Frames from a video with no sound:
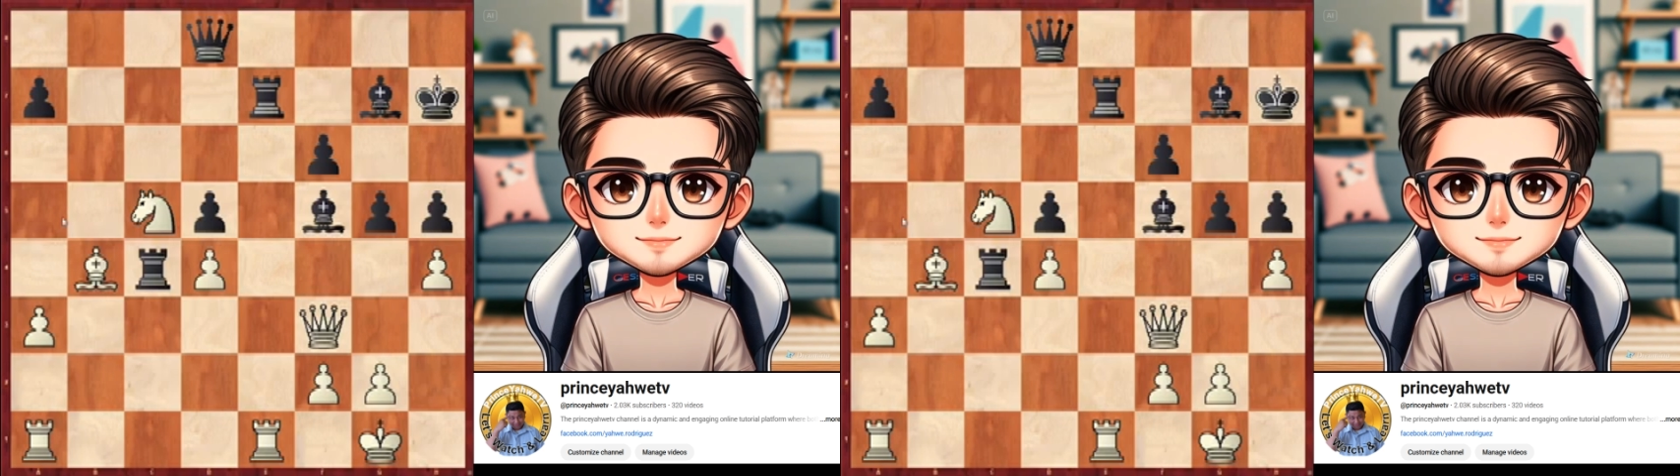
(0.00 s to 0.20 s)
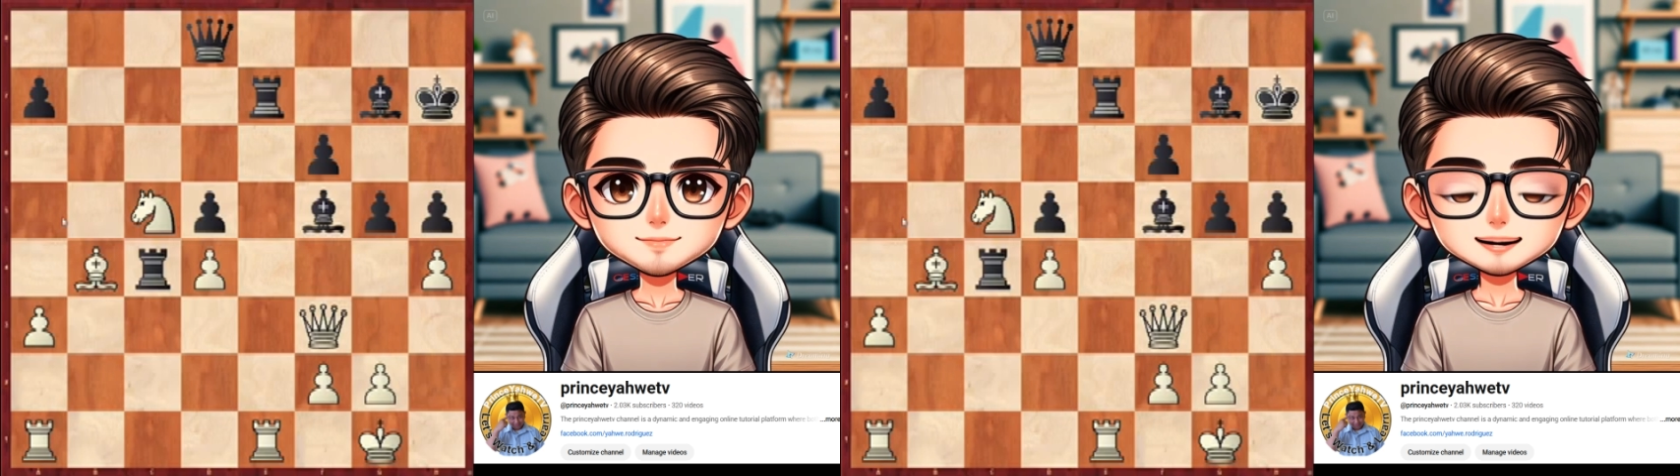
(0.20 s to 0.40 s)

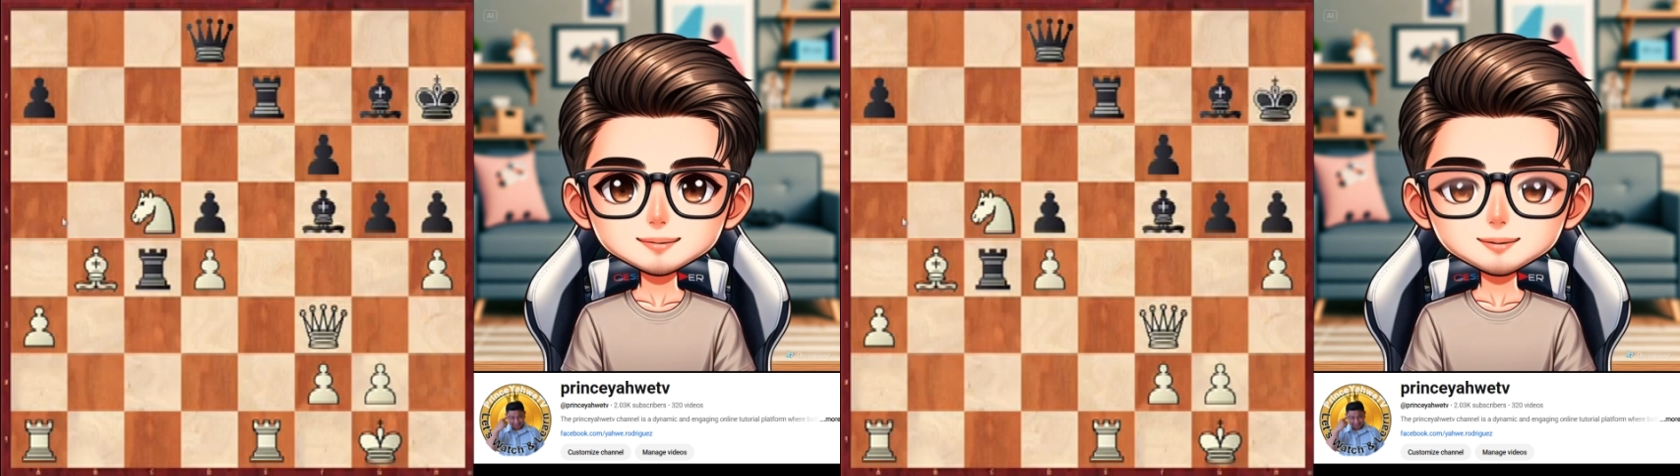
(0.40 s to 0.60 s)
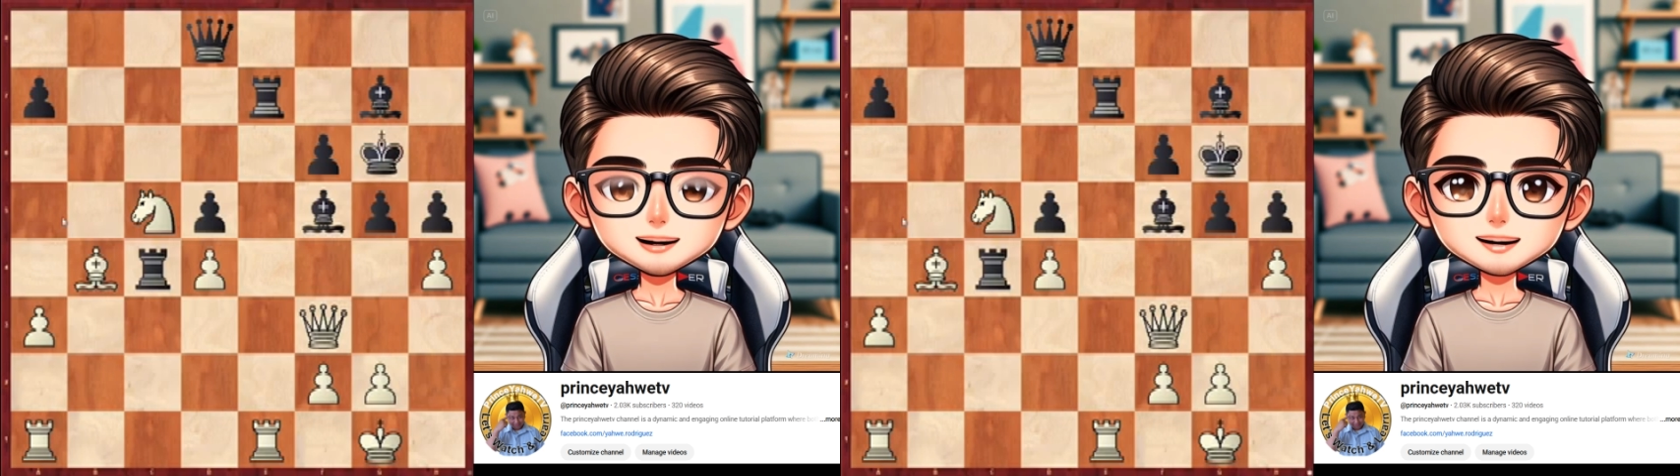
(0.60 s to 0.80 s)
bishop
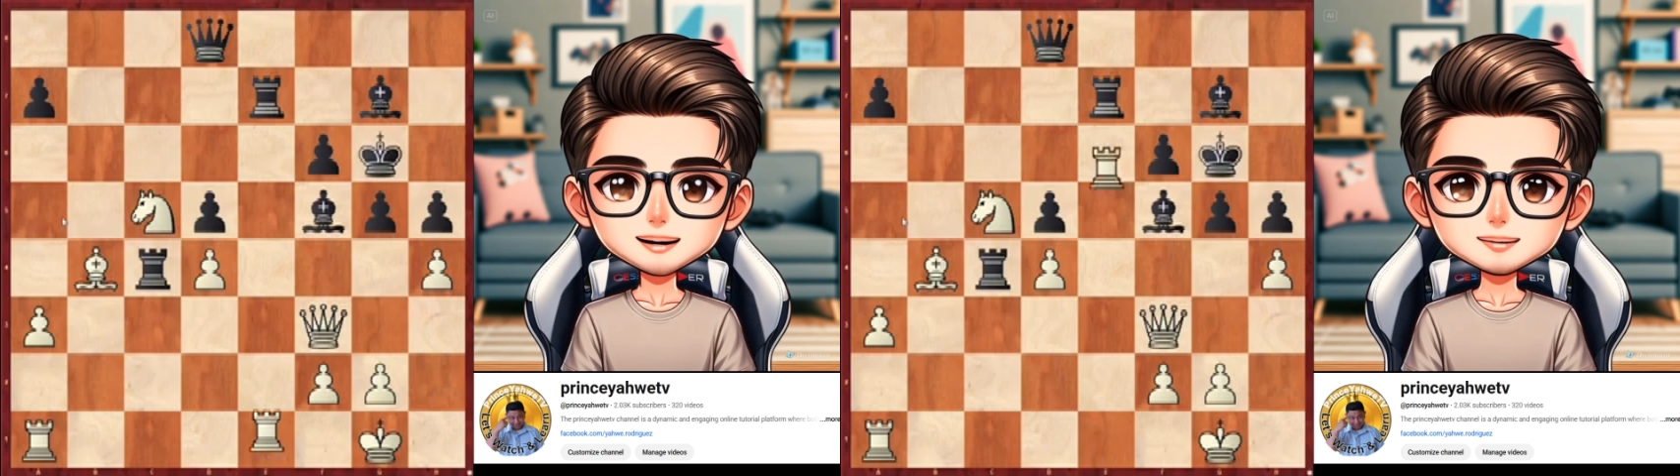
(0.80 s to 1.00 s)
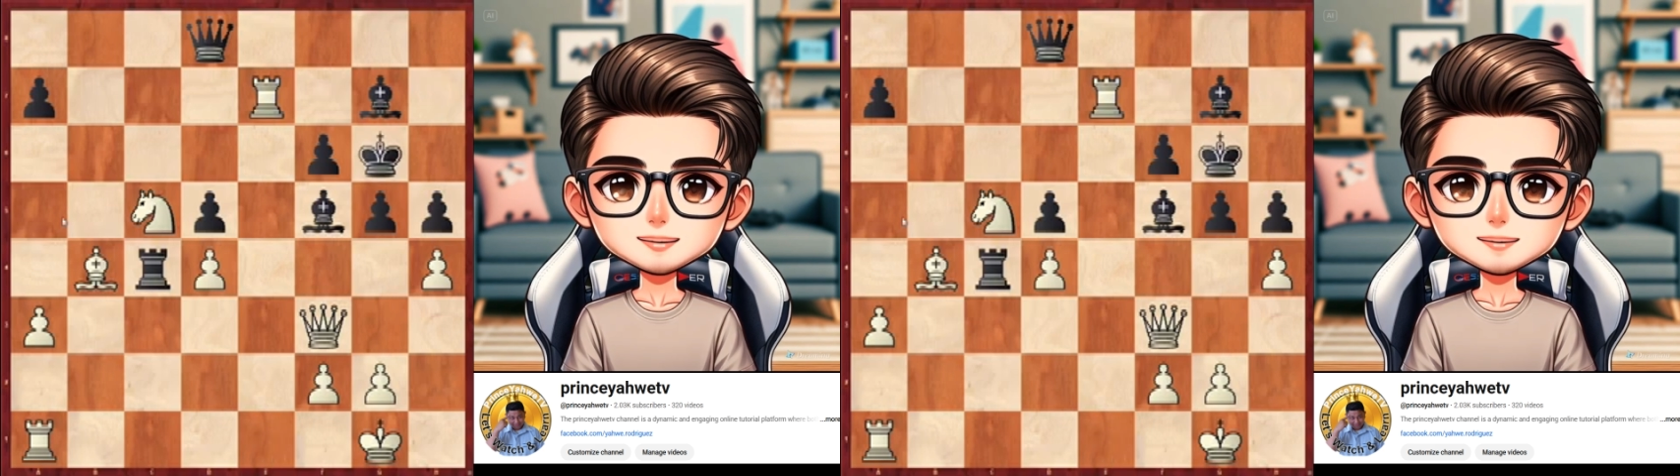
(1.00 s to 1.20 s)
on
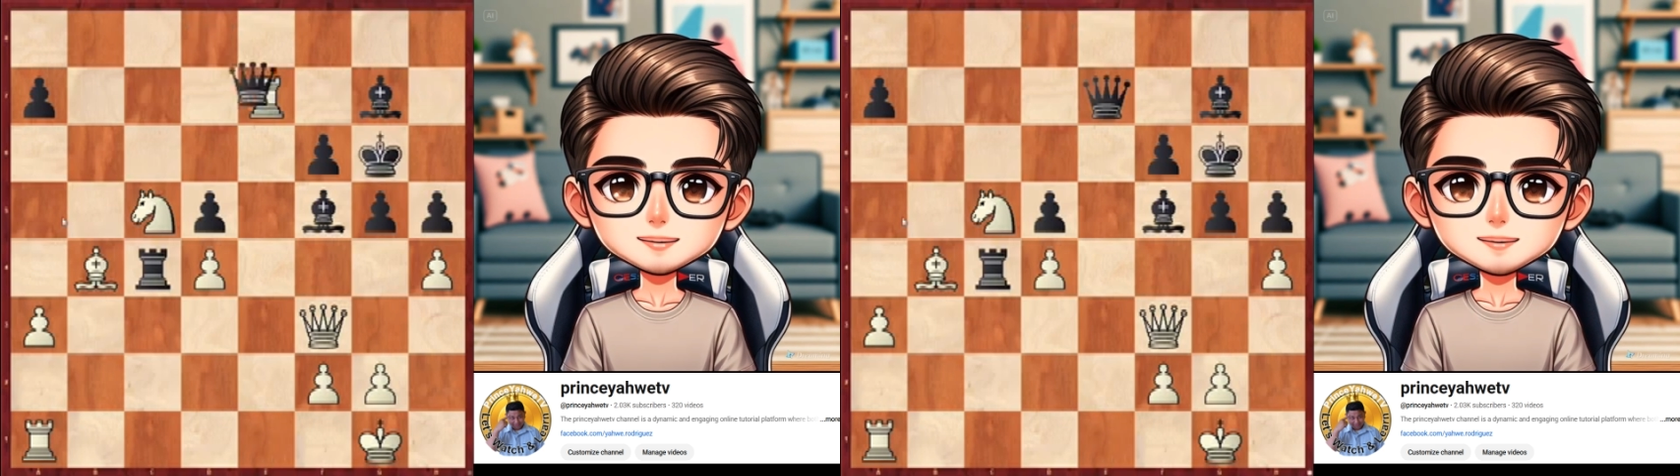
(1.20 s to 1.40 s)
f5,